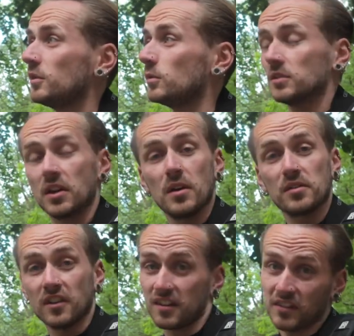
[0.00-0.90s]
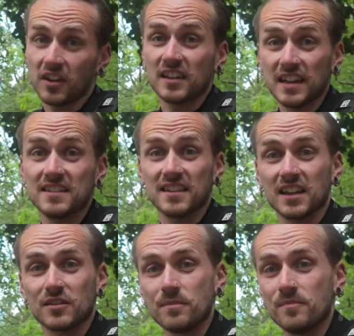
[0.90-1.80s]
Lord knows, I think I need to
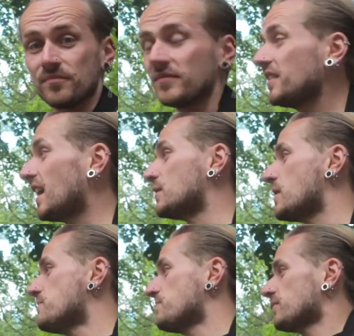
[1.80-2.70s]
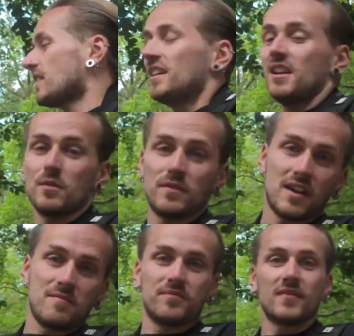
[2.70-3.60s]
hear them. Anyway, with
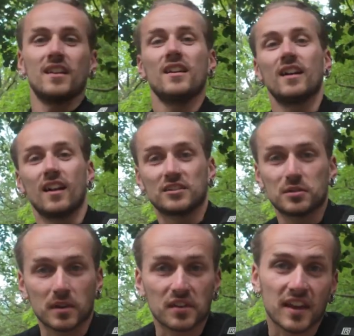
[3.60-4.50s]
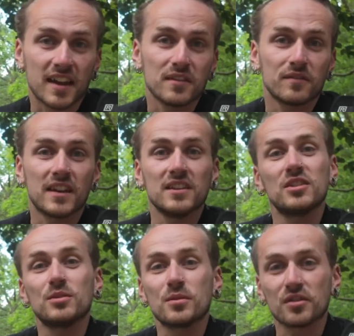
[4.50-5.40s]
that, I just want to say
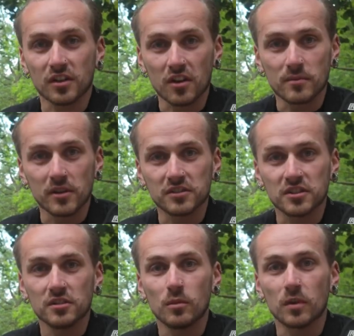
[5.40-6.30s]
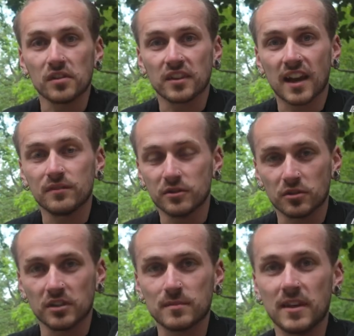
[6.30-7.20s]
thank you so much once again for
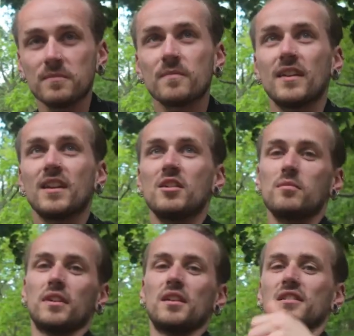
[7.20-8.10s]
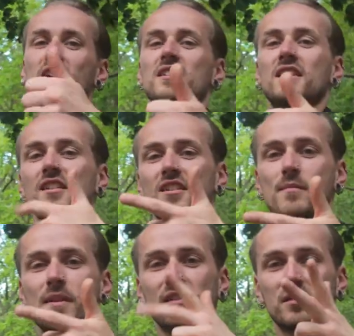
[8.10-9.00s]
joining me. Please like,
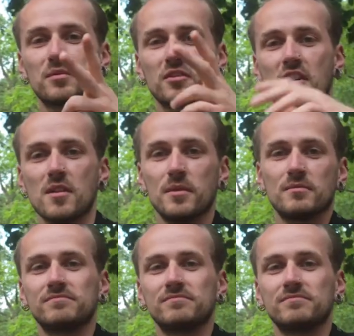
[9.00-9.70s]
comment, subscribe.